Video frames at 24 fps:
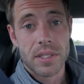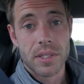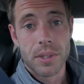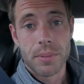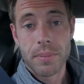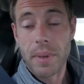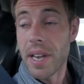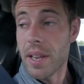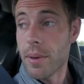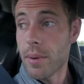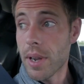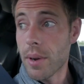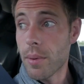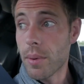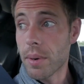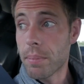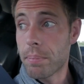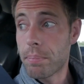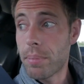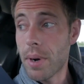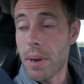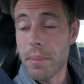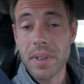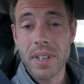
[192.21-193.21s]
So anyway, we're
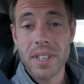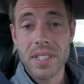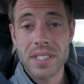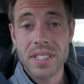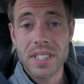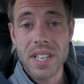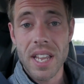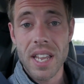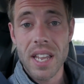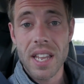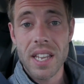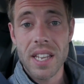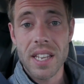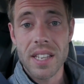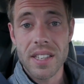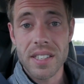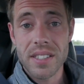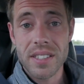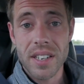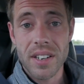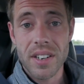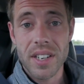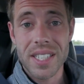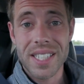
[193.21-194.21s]
probably going to stay in
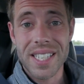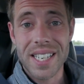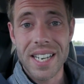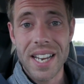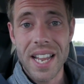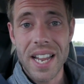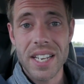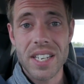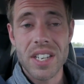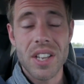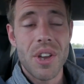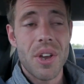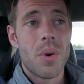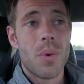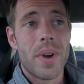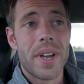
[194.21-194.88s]
this area tonight,